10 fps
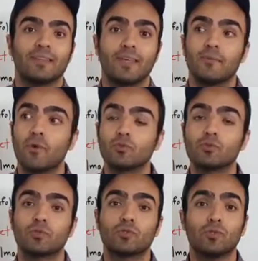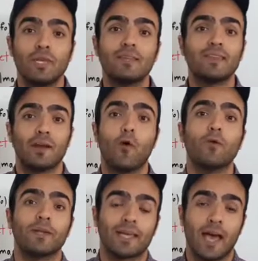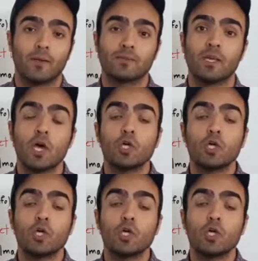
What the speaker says: They want to create their own accounts.